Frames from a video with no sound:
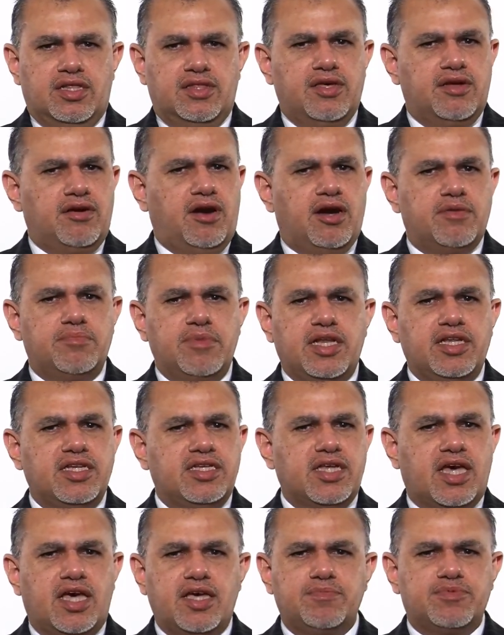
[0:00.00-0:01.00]
There are many
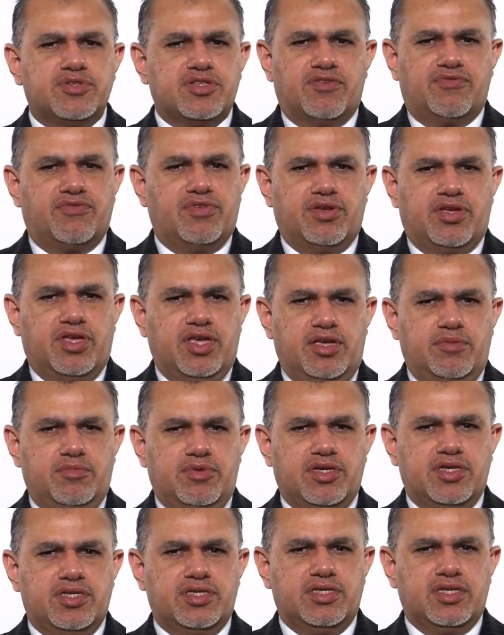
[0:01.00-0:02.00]
types of
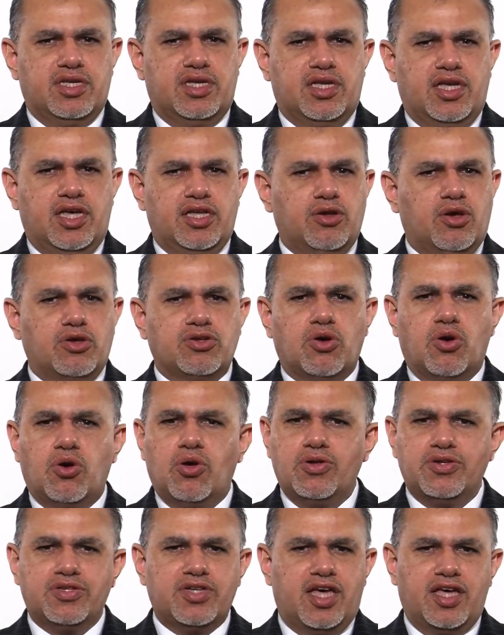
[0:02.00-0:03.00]
leukemias, and not
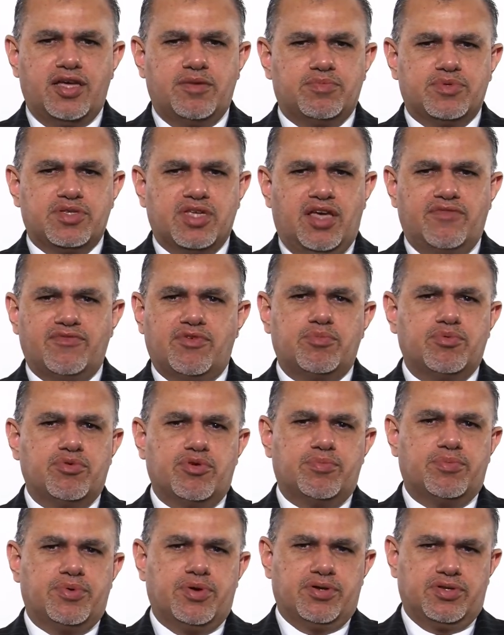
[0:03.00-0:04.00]
all types have a
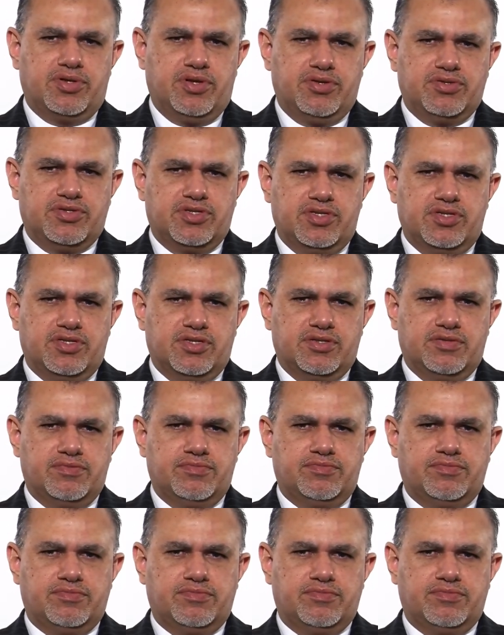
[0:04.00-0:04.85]
poor prognosis.